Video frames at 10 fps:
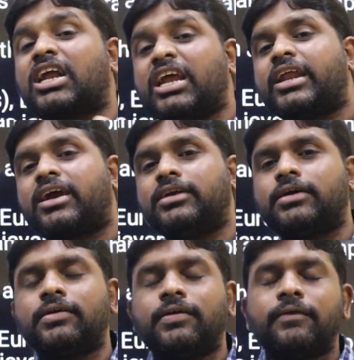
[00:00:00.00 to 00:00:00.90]
is a clear
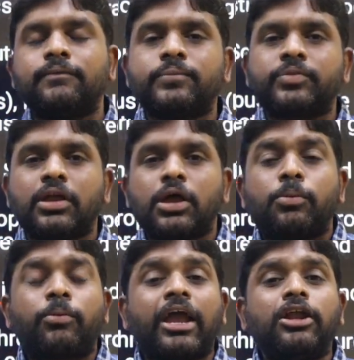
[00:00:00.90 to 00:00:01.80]
cut
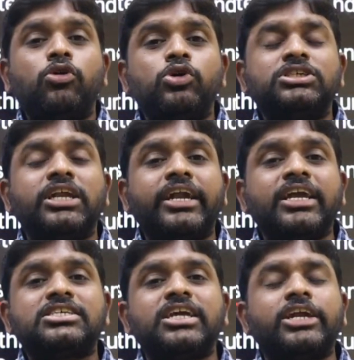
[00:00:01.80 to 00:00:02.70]

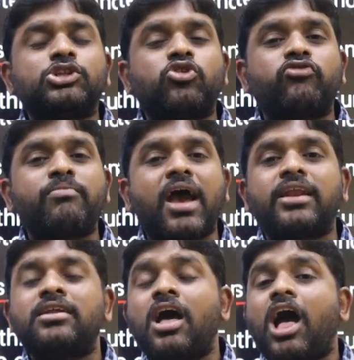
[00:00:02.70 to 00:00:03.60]
phylogenetic status of
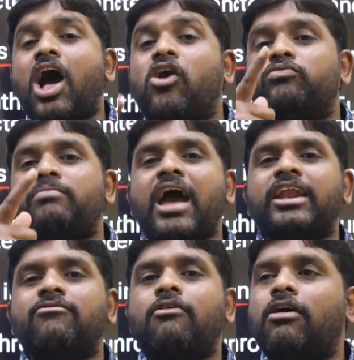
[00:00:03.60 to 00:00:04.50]
man, how
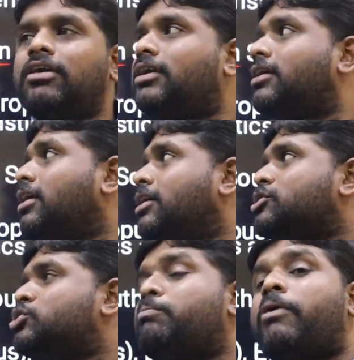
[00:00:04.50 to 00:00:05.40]
man evolved.
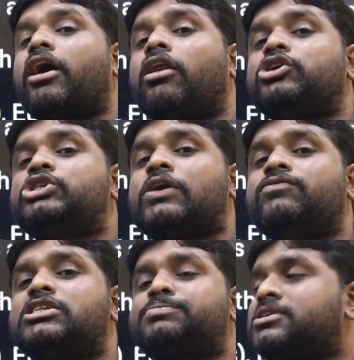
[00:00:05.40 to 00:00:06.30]
So biology
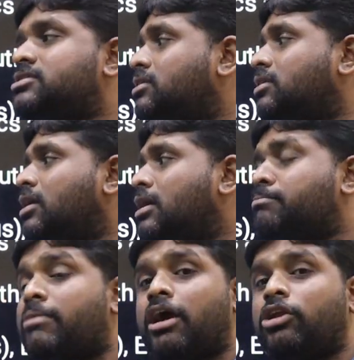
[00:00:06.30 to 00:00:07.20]
of this person,
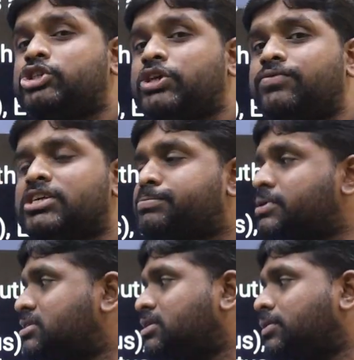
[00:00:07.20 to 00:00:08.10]
biology of this
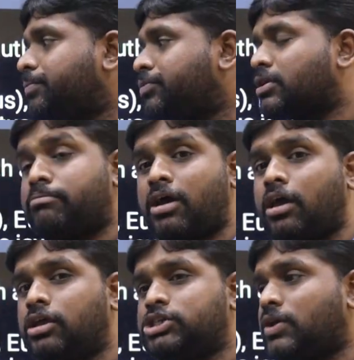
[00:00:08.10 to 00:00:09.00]
person,
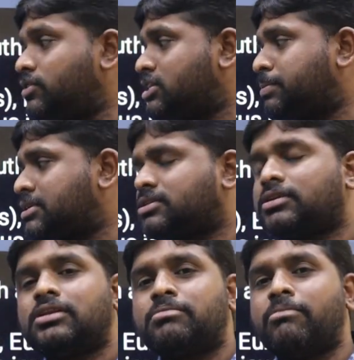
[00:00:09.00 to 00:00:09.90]
biology of this
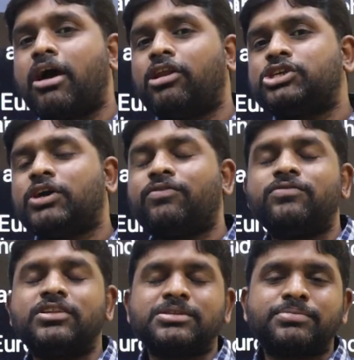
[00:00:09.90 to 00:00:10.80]
person, biology
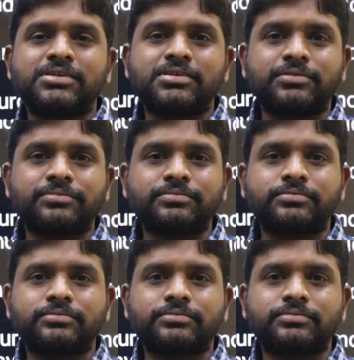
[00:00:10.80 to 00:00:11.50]
of this person.